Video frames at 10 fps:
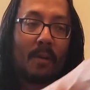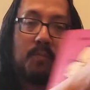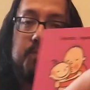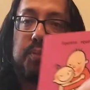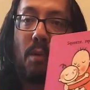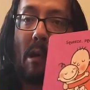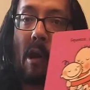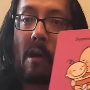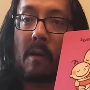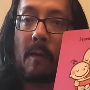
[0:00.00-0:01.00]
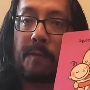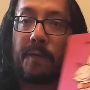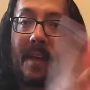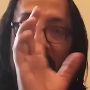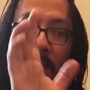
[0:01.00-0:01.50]

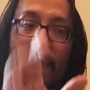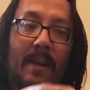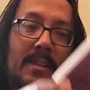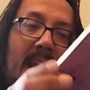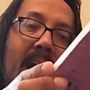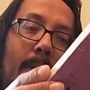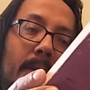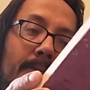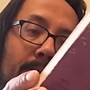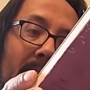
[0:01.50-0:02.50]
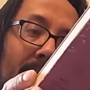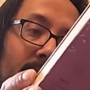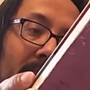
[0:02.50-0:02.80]
Blarf! That's about to happen. Five